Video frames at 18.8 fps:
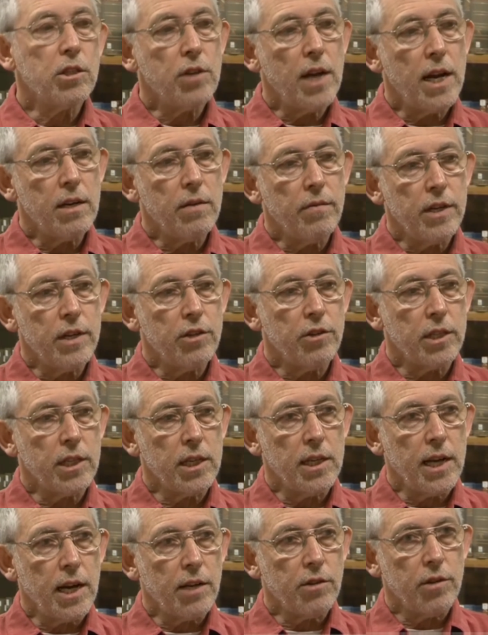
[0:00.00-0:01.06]
This strand of
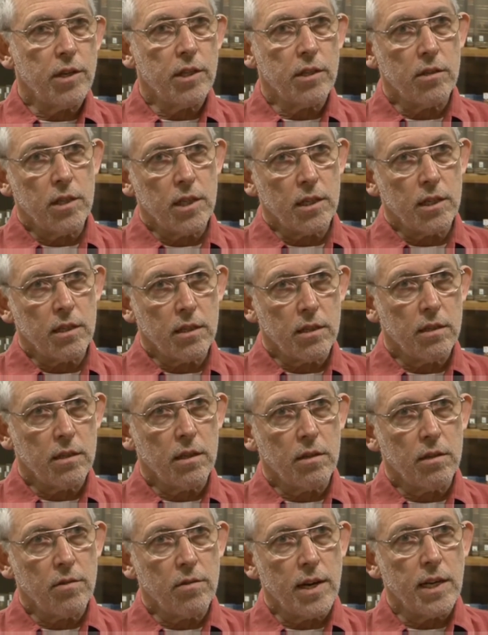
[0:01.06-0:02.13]
interest in natural history just
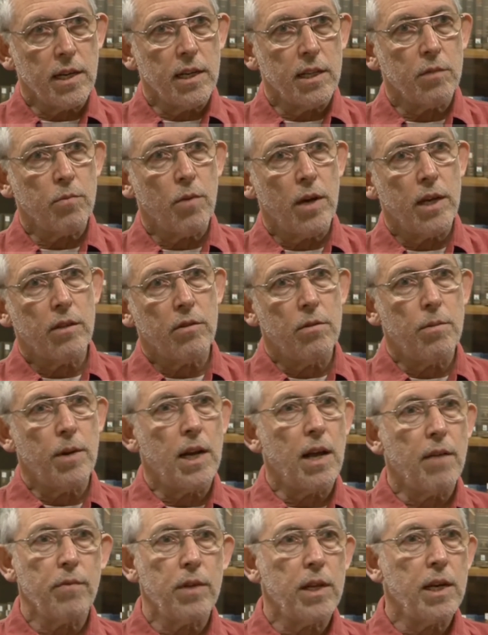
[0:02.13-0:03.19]
threaded its way through
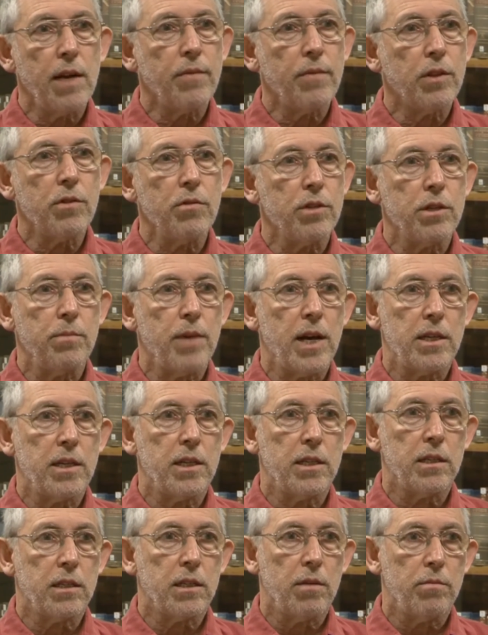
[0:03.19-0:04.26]
my life. I never thought
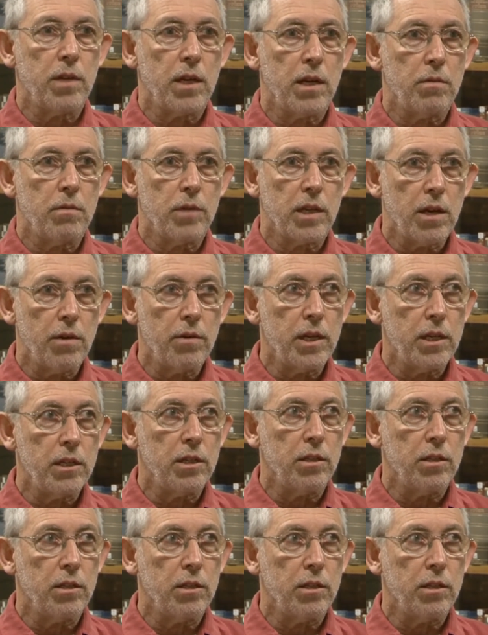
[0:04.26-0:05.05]
about it as something I would go